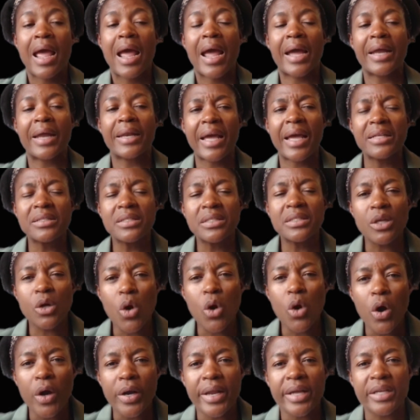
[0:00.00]
And hence the
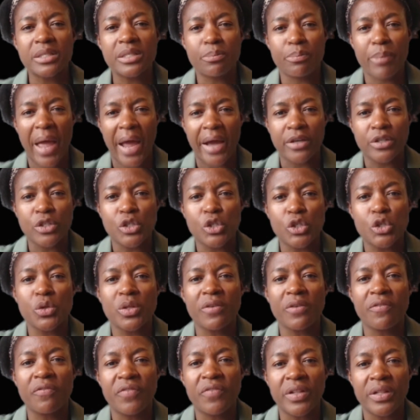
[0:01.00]
connect back to
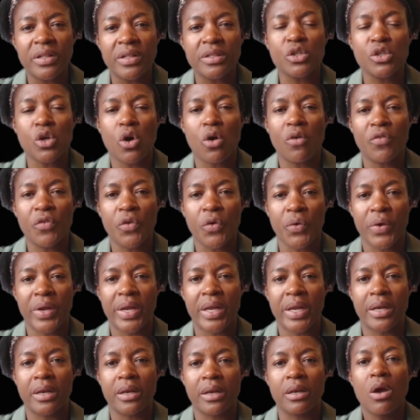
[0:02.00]
the fields of
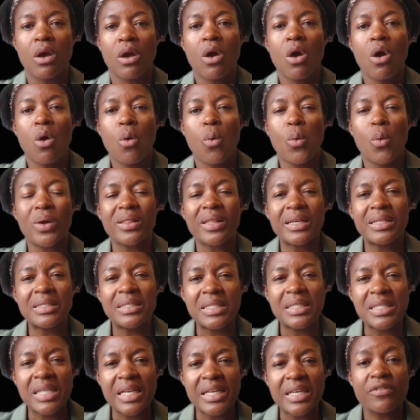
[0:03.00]
green, where
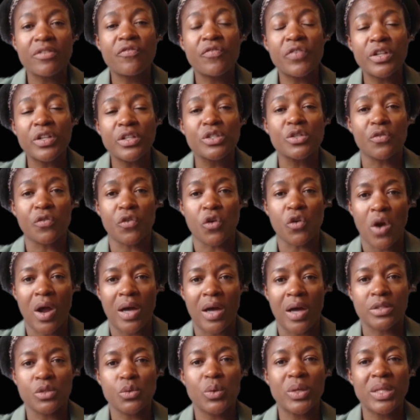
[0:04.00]
the fields of
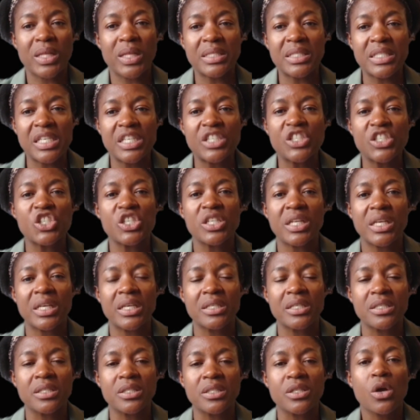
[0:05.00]
grass, where the intention
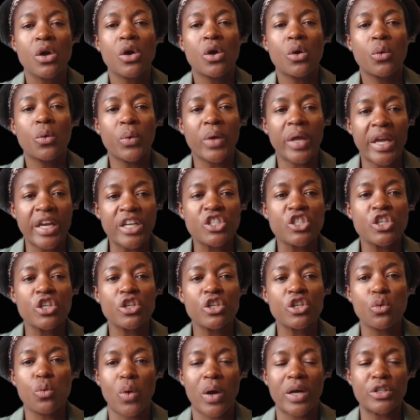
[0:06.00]
is we
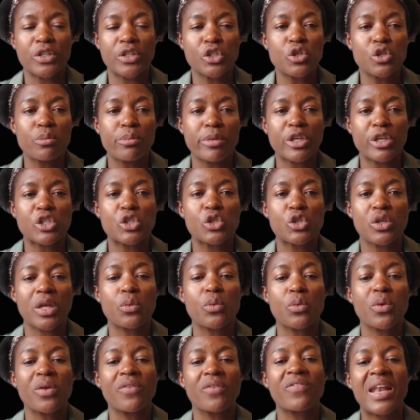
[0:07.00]
actually want to make sure
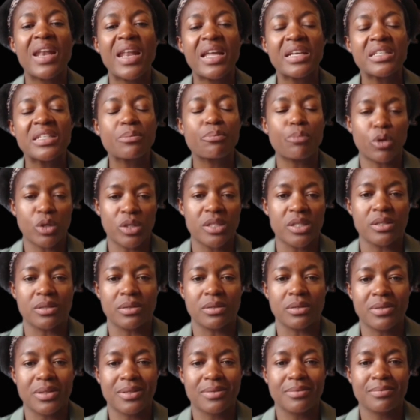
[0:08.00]
that we have less
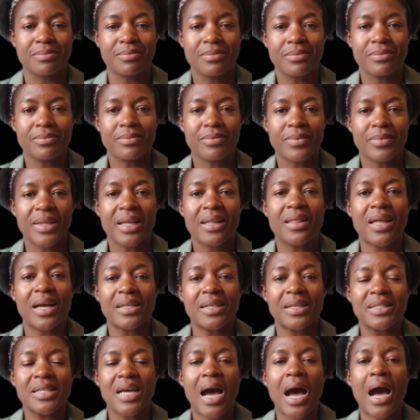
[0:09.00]
bottles
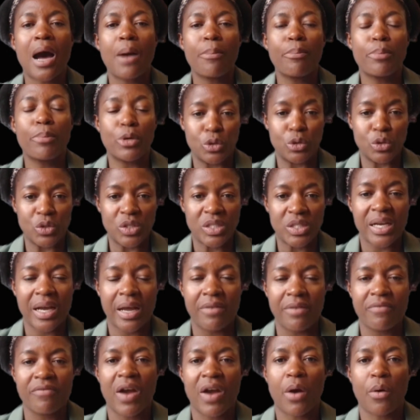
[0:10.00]
that are polluting the
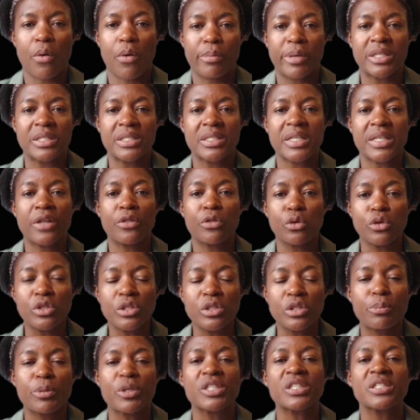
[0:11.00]
environment and
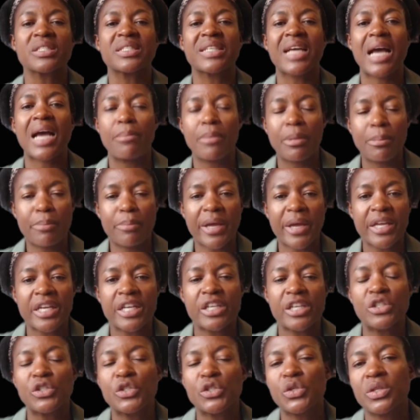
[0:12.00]
those bottles coming back
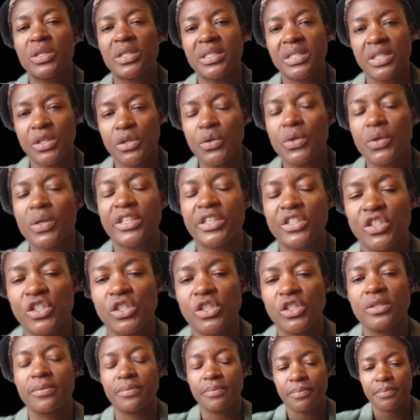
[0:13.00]
into the
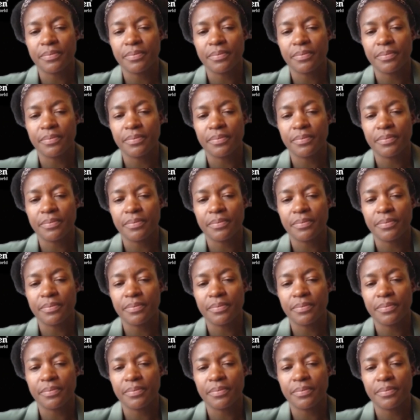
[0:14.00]
circulation.